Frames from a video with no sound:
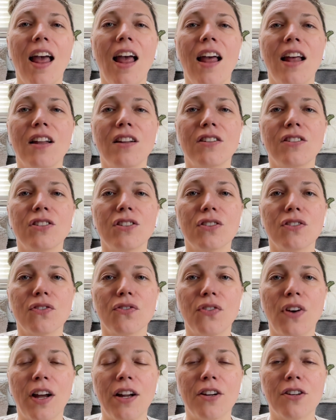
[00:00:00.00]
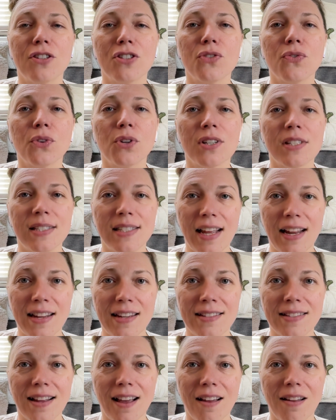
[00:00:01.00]
and fires for a
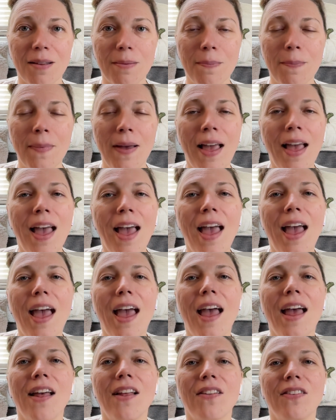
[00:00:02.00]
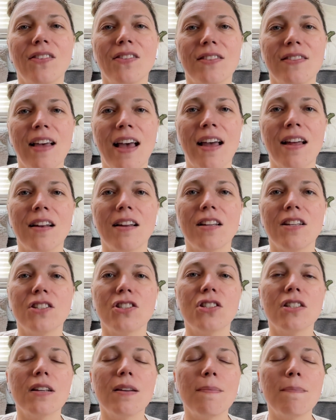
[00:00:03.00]
second time. And that
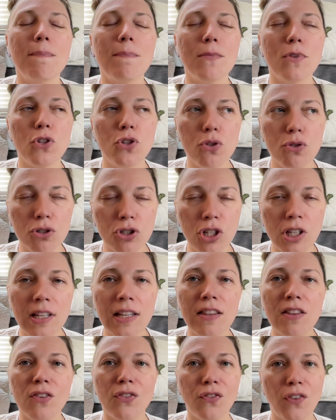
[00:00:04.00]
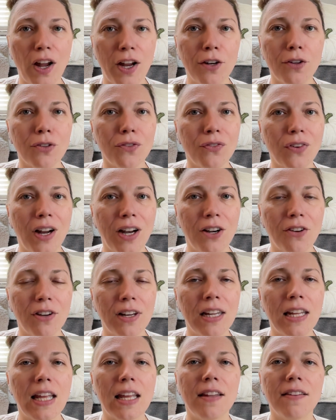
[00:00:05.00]
is usually the final
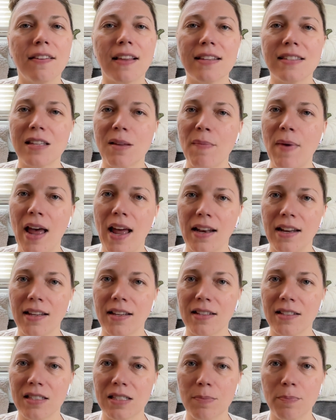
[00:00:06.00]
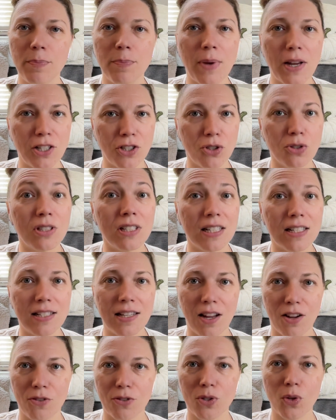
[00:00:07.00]
firing, unless I'm adding special
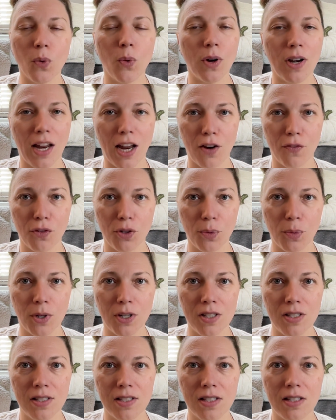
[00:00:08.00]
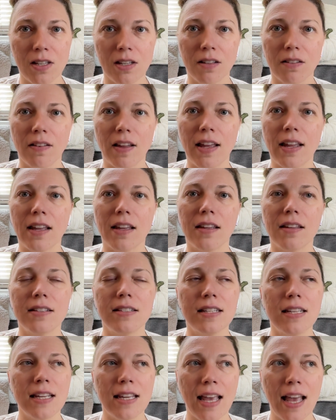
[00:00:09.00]
details on afterwards, like
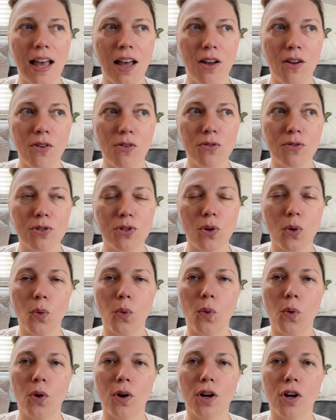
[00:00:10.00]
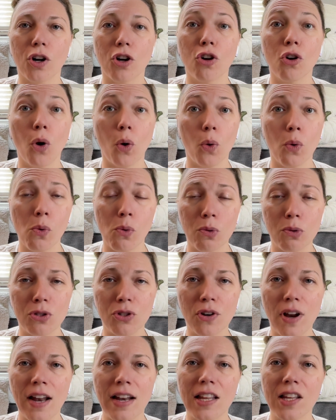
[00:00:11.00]
decals or
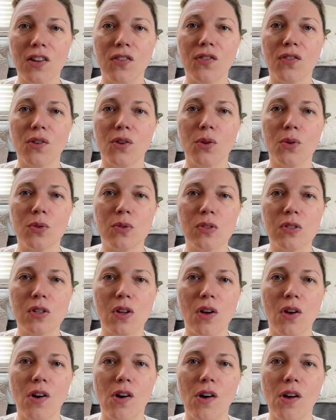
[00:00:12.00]
gold or any of those